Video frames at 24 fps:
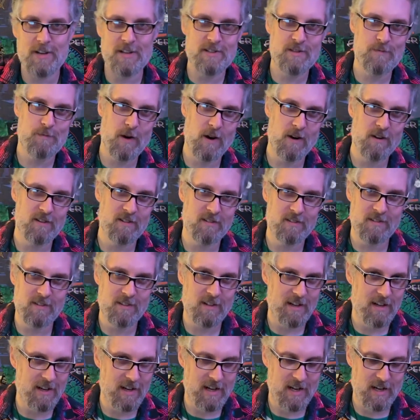
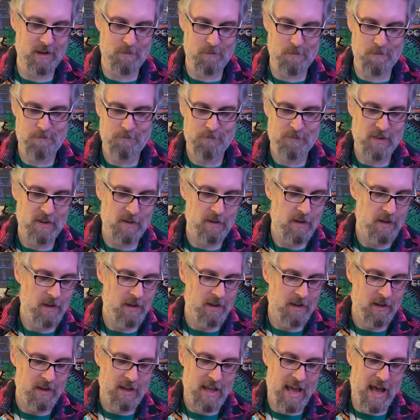Sparkle,
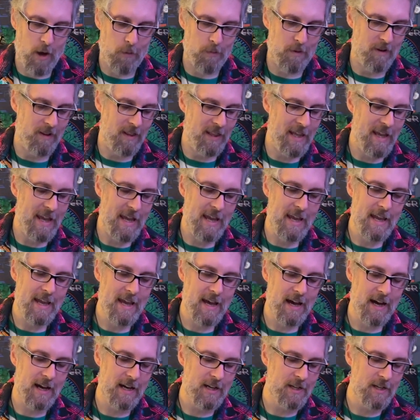Albert Lee,